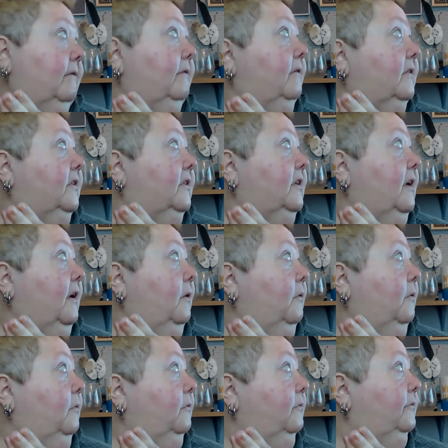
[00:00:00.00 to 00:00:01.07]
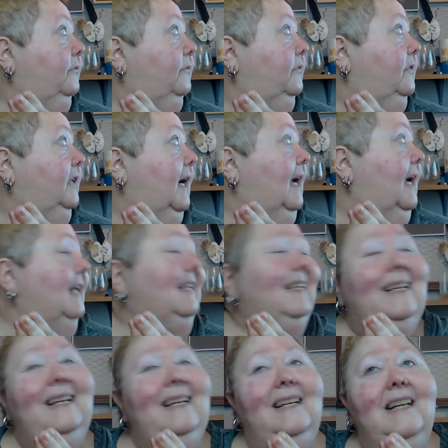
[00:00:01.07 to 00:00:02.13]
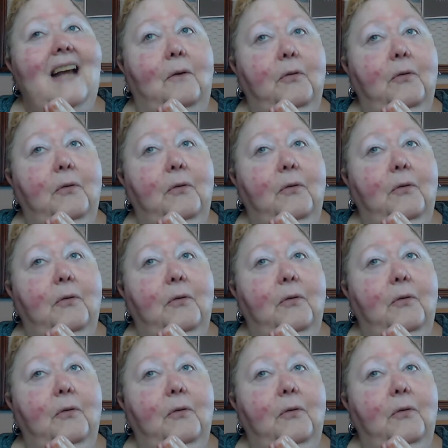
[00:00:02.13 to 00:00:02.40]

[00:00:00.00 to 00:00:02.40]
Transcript: So, yeah, and now